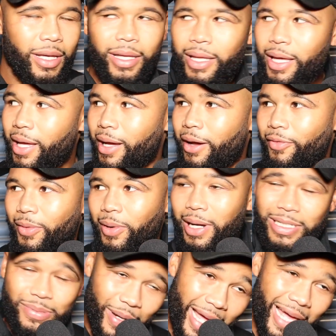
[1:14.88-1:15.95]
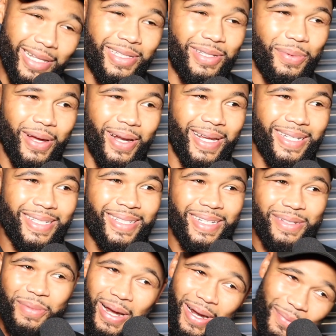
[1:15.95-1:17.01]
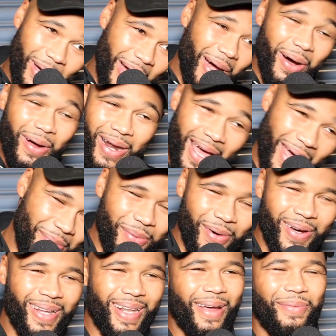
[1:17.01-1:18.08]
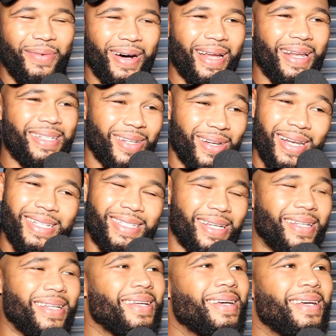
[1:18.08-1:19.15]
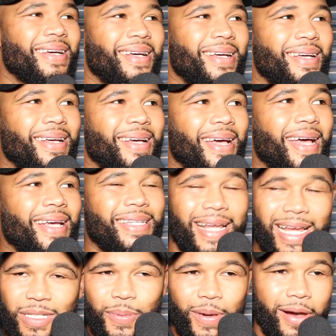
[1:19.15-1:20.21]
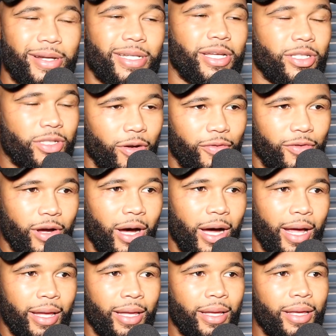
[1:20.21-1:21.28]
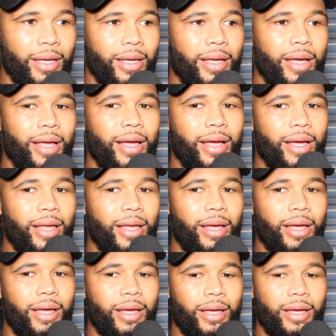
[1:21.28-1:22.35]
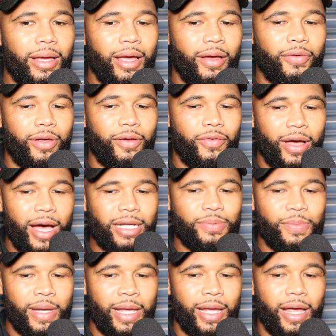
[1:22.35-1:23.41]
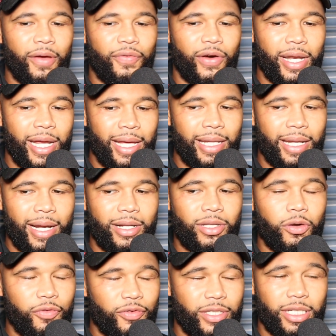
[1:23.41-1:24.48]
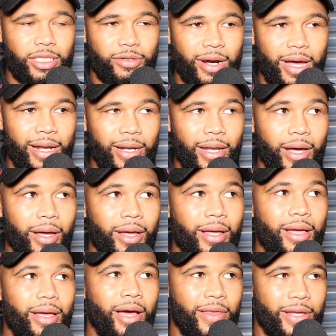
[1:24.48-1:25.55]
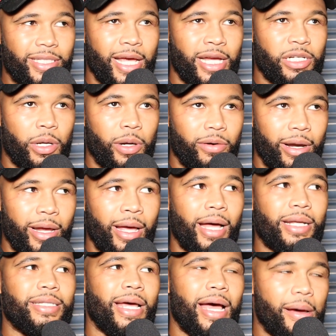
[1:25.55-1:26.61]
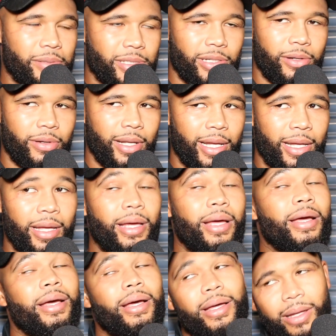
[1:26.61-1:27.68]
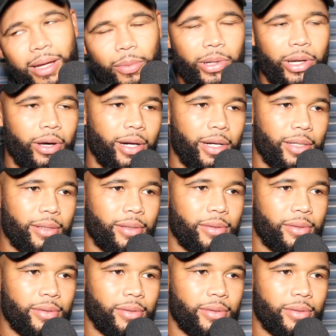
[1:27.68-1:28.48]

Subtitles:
Yeah, well, that's my head, to be honest. That's my old head, but never mind. Listen, it's an experience. He's a tough guy. If you ask me if I needed a tough six-rounder at this stage of career, I'd say absolutely. We got it.